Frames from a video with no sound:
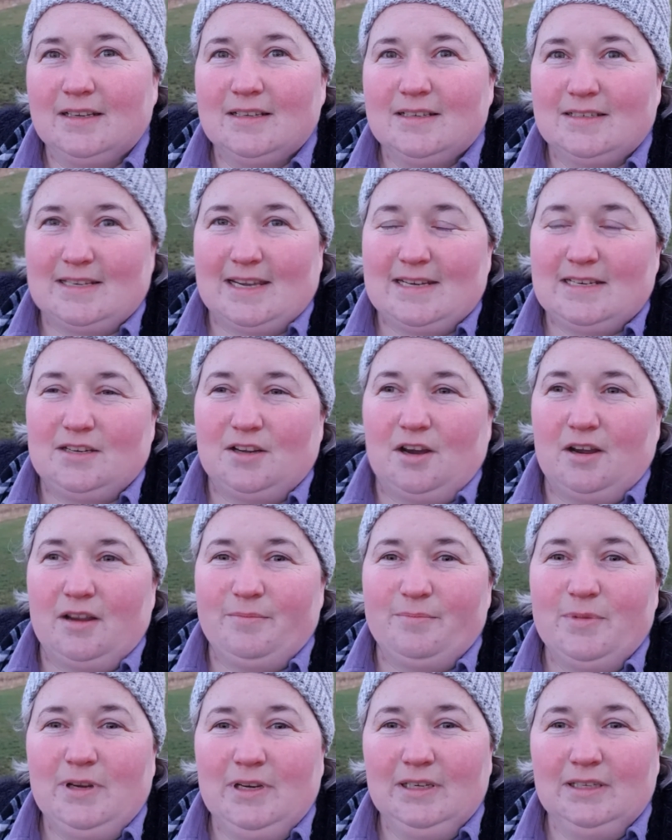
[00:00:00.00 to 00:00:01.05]

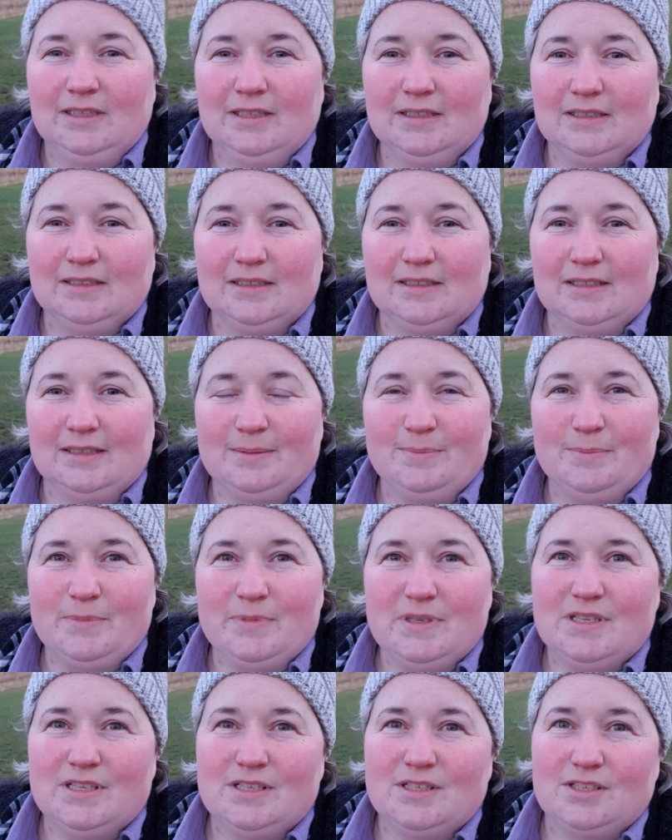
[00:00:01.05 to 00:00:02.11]
daytime
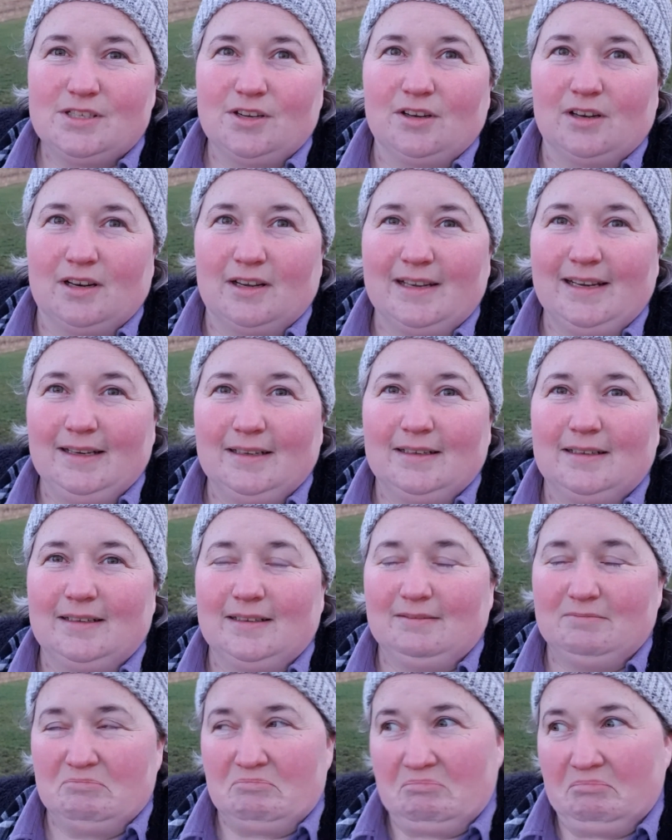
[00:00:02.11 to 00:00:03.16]
sunlight
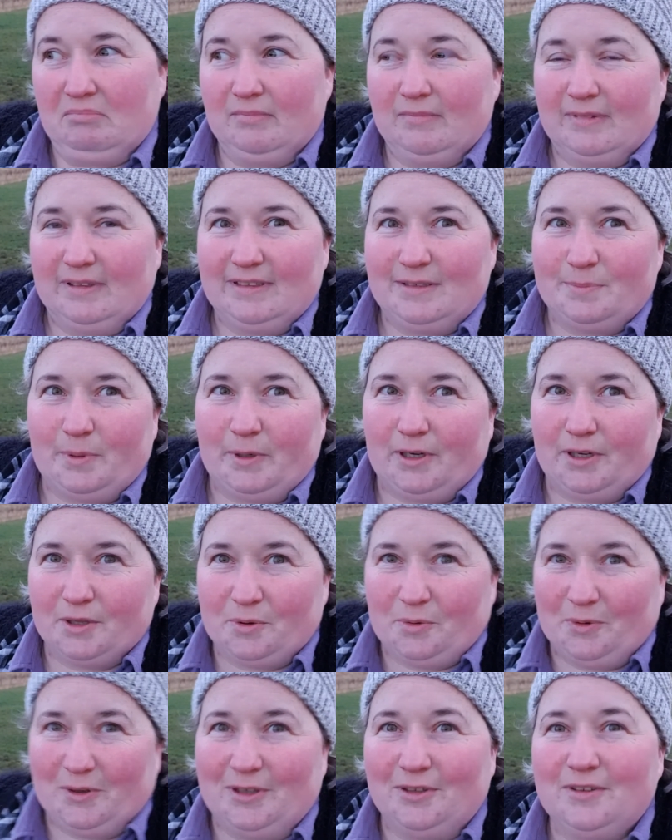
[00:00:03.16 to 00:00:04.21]
in this part of
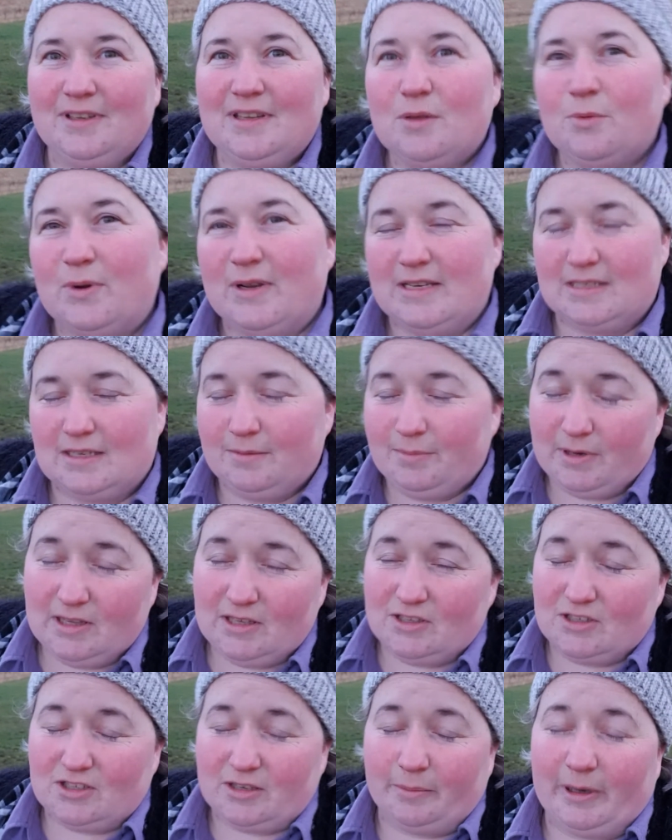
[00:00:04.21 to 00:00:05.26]
the world in the winter, but in
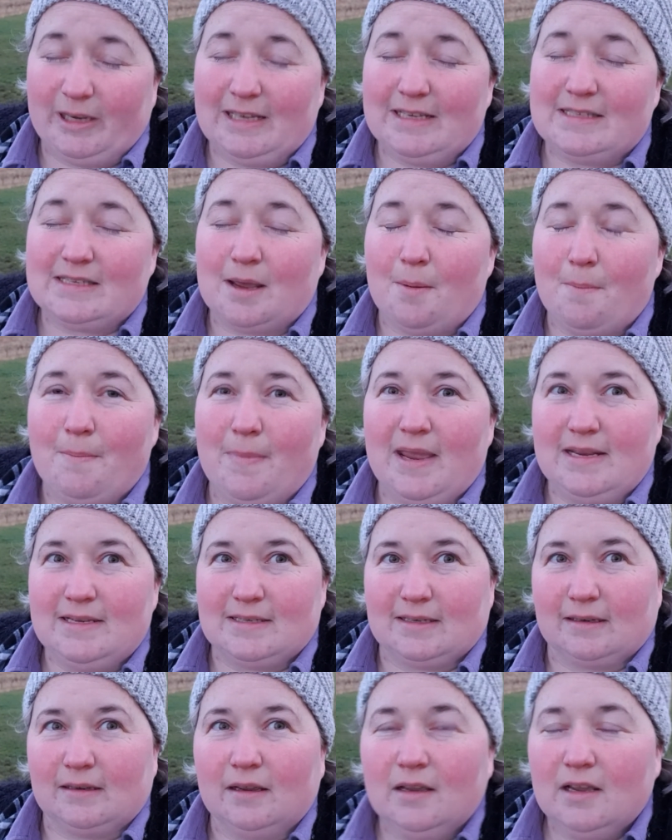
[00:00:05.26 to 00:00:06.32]
the summer it's
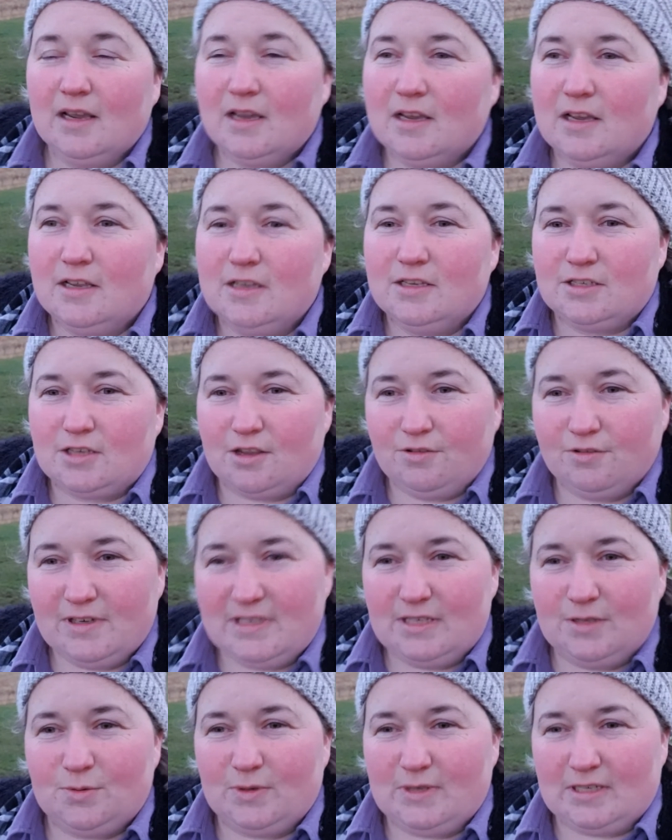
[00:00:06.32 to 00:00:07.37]
amazing. So the
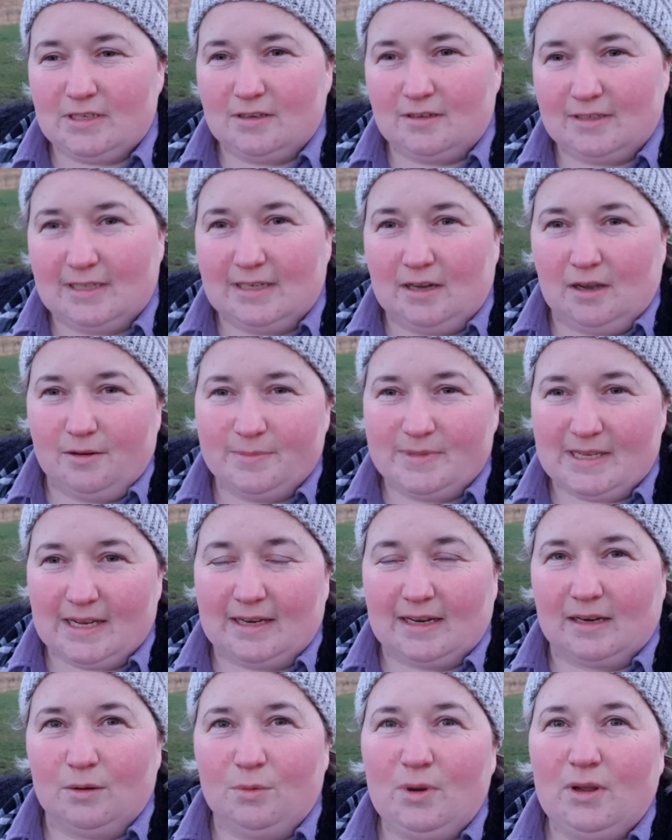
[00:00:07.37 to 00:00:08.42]
reasons we started
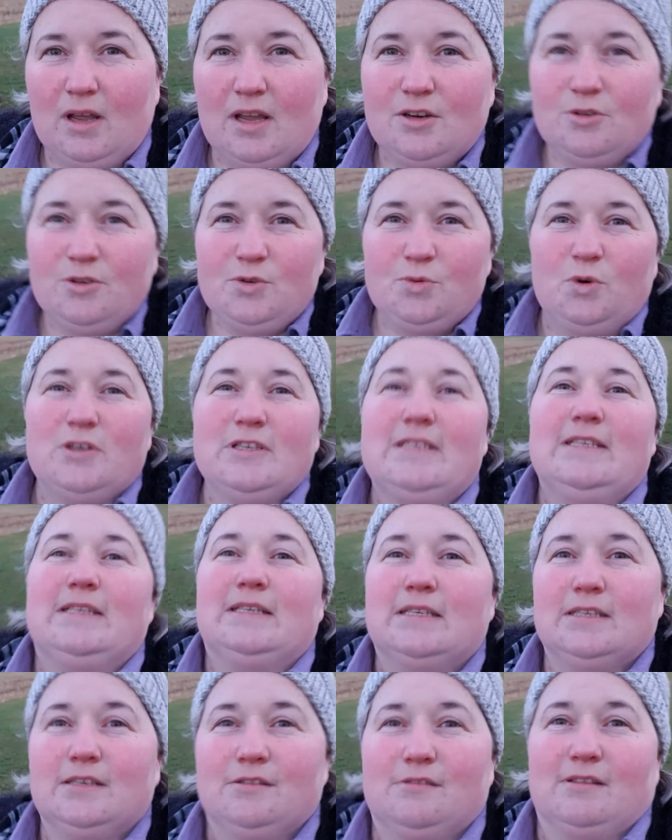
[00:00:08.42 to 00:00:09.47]
homesteading, well, I'd always wanted
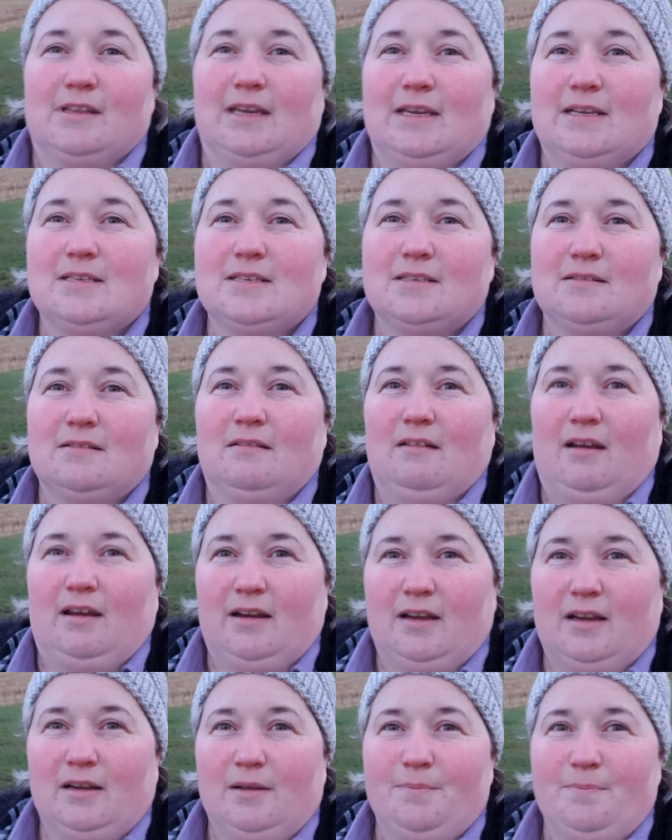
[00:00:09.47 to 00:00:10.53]
to do this.
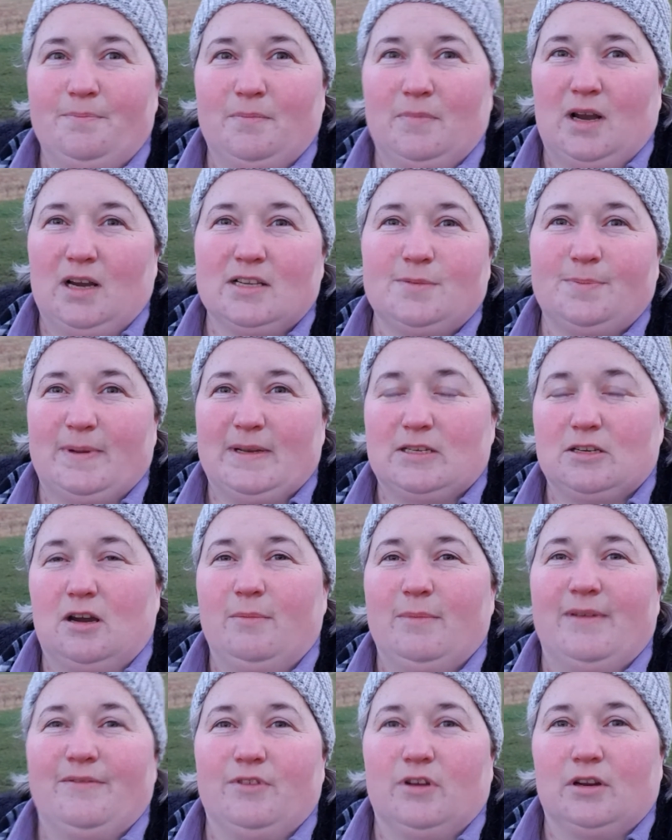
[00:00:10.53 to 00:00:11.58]
I spent
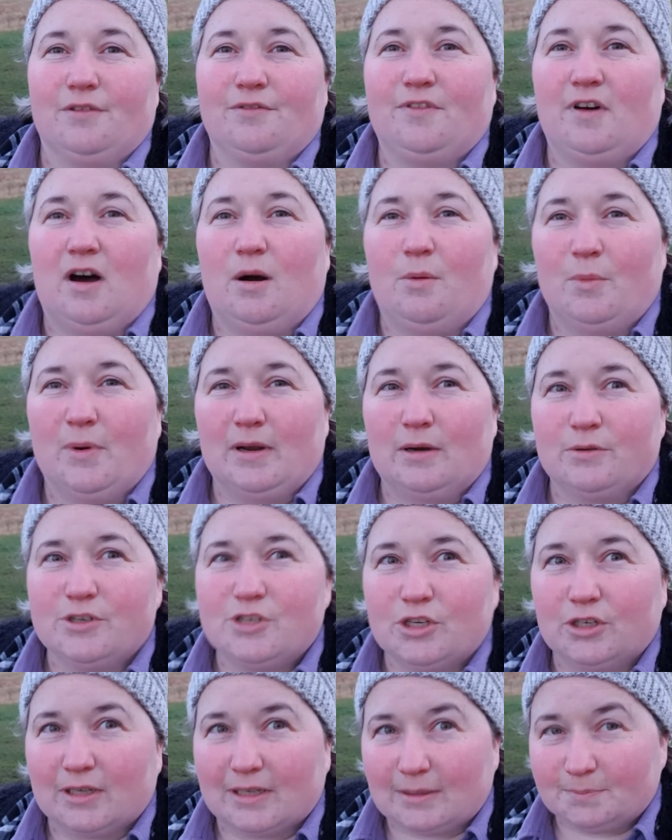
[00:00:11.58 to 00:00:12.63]
time living on a farm when I was
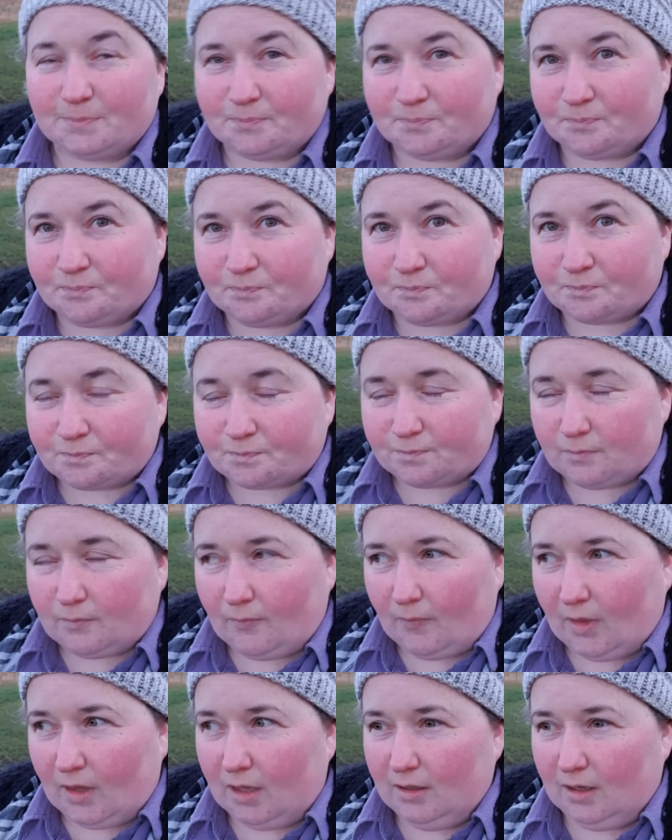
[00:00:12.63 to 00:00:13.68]
younger.
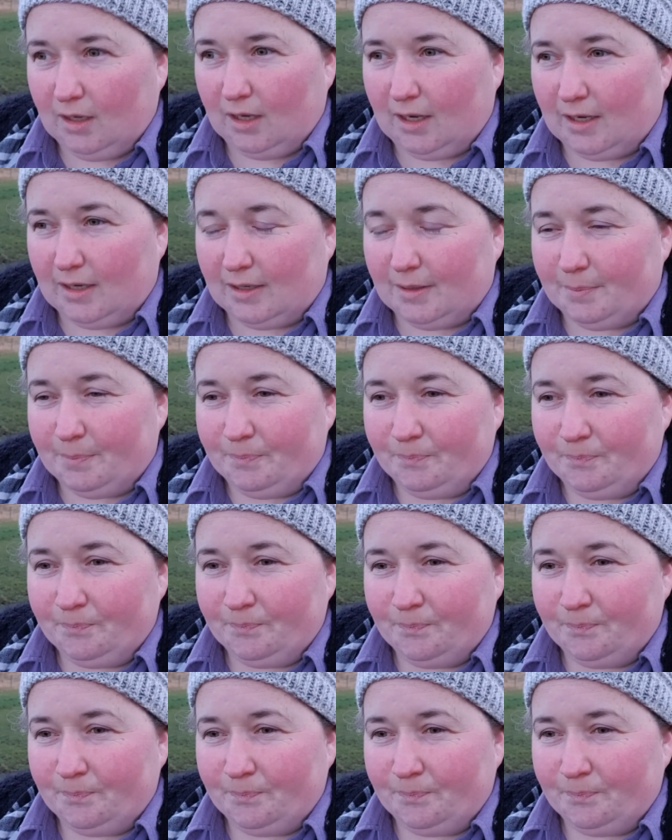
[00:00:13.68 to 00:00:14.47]
And